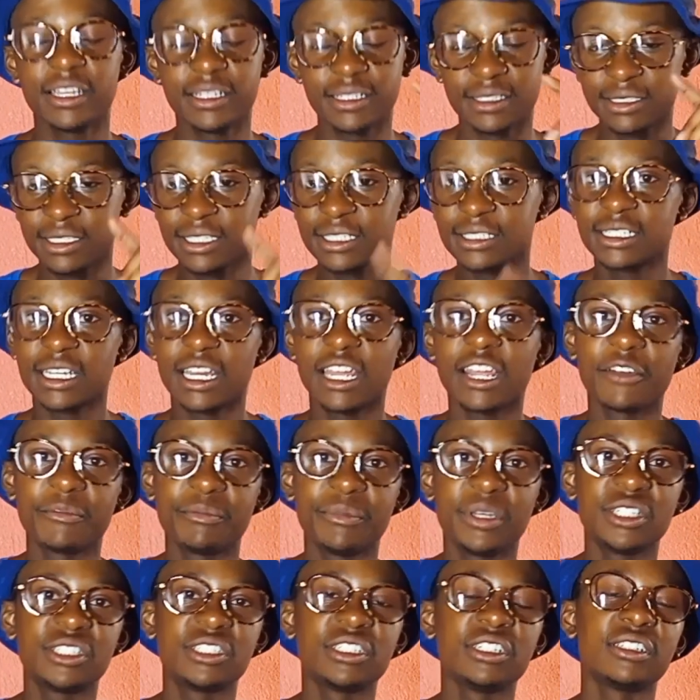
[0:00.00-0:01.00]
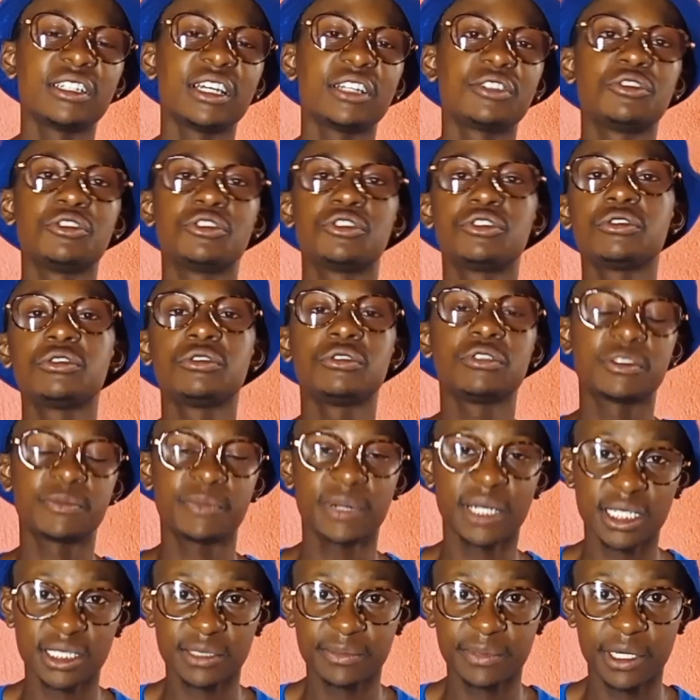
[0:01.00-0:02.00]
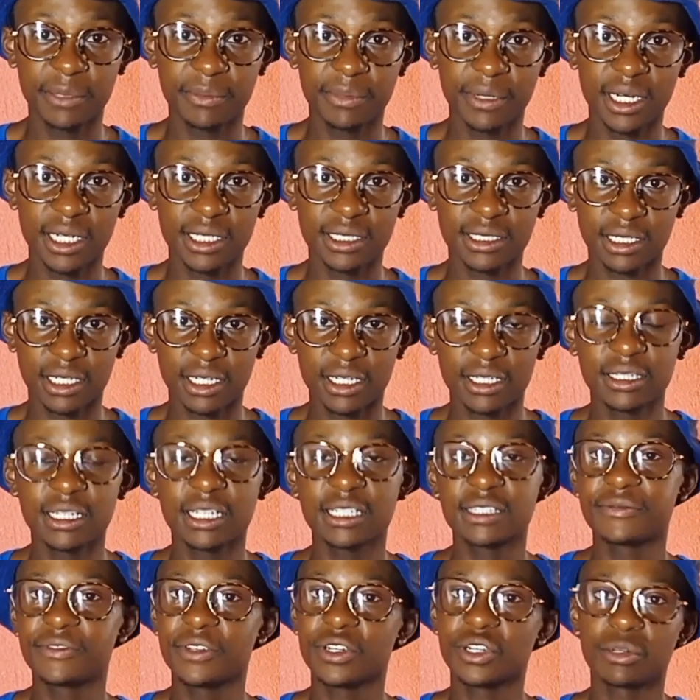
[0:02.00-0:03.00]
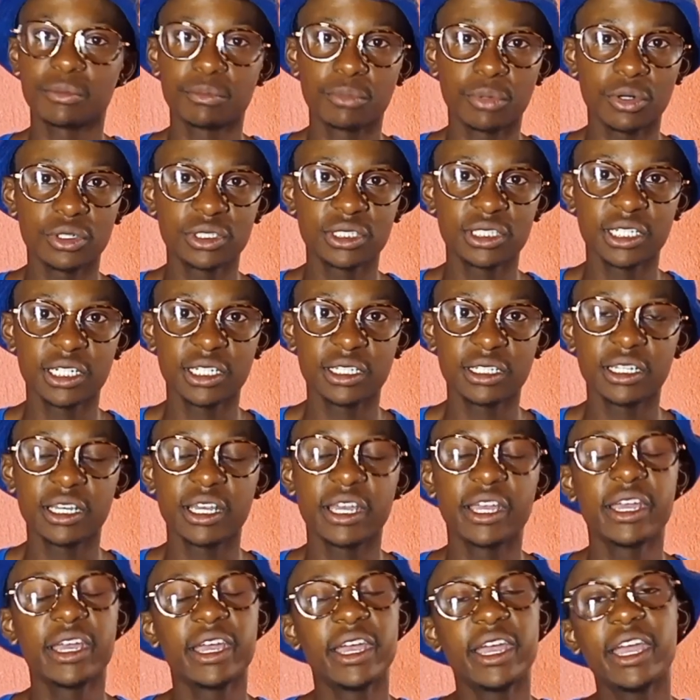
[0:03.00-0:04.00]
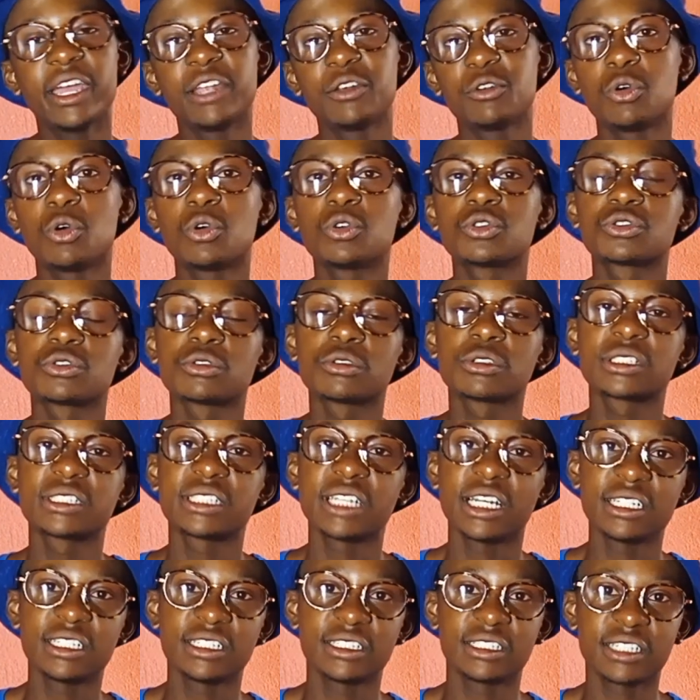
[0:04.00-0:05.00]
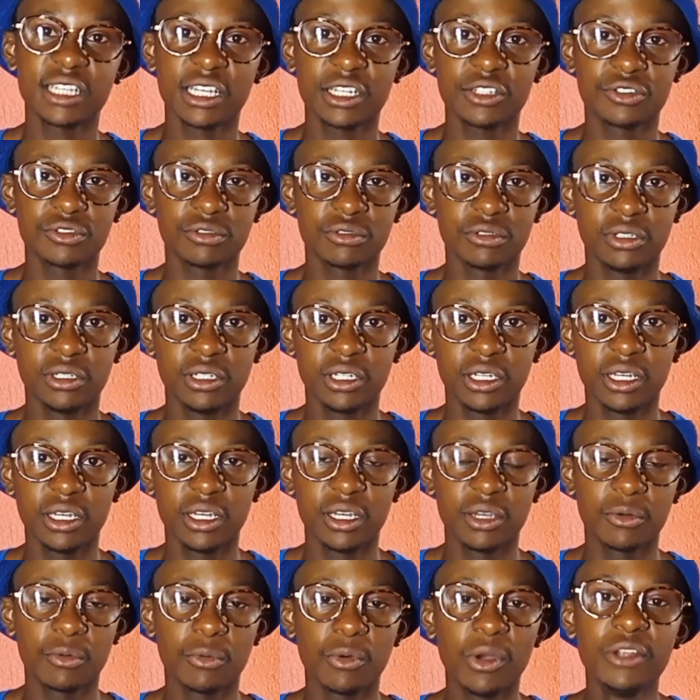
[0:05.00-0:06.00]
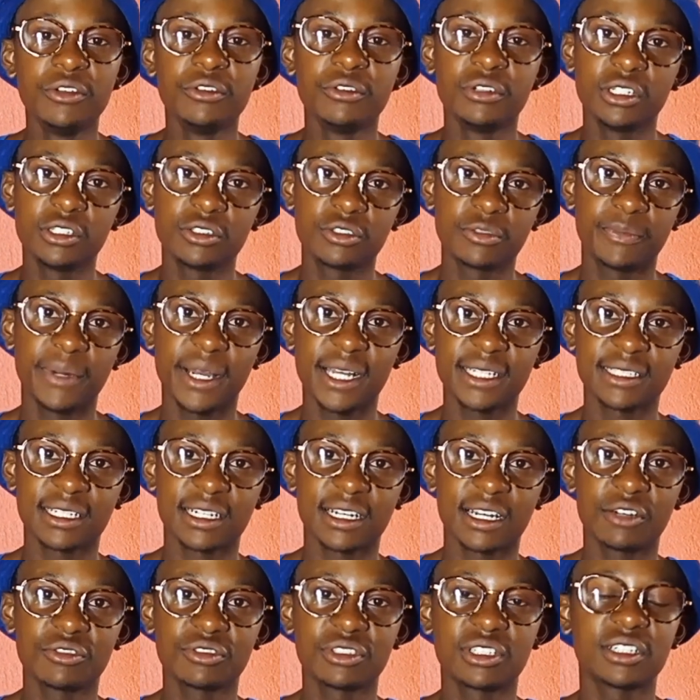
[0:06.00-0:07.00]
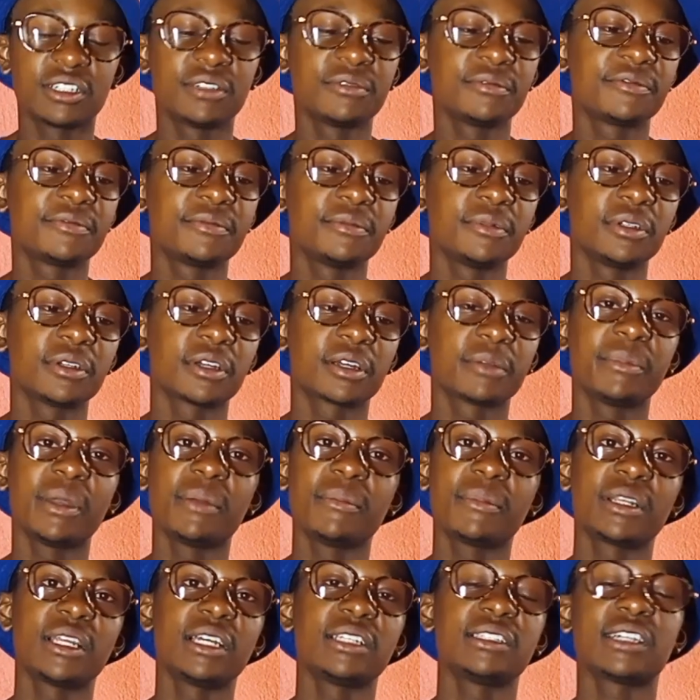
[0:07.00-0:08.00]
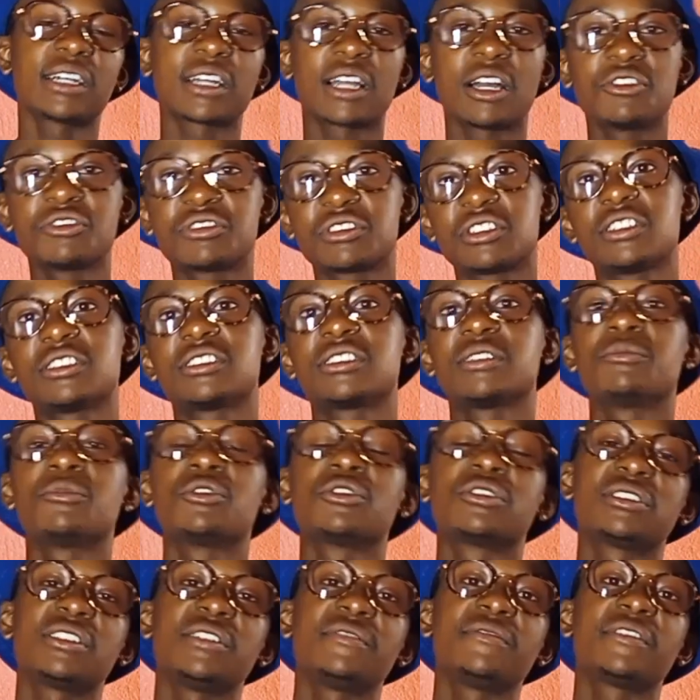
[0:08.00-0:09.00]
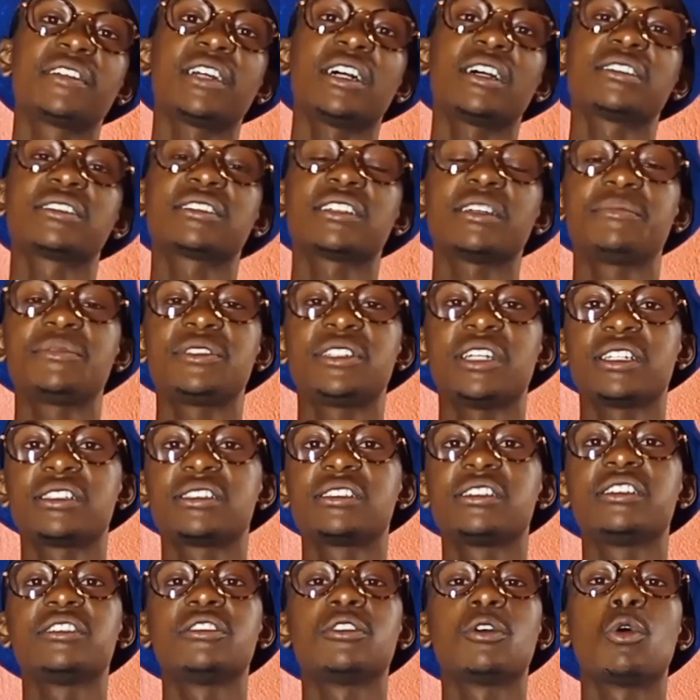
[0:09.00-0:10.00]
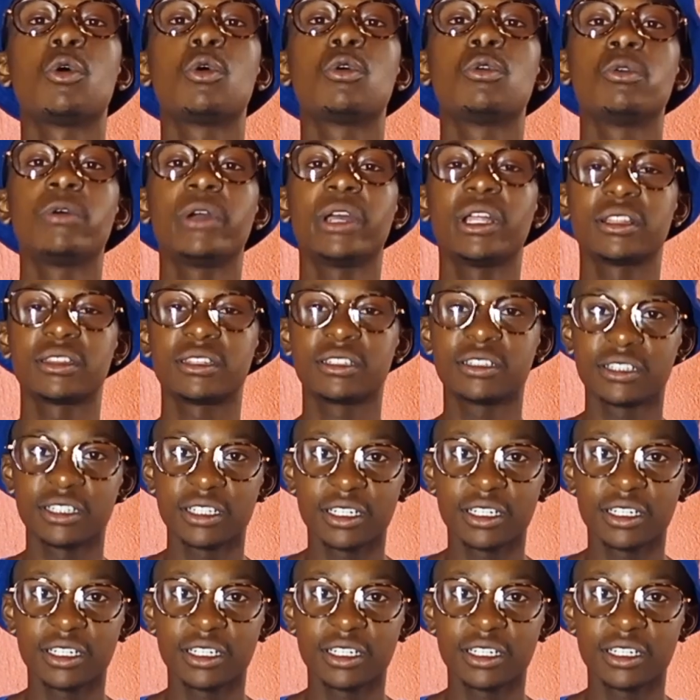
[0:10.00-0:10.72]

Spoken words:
things that I have mentioned that you should use past papers, that's very important. And also study schedule. When you need to pass accounting, and remember that accounting is the most difficult subject in the whole world.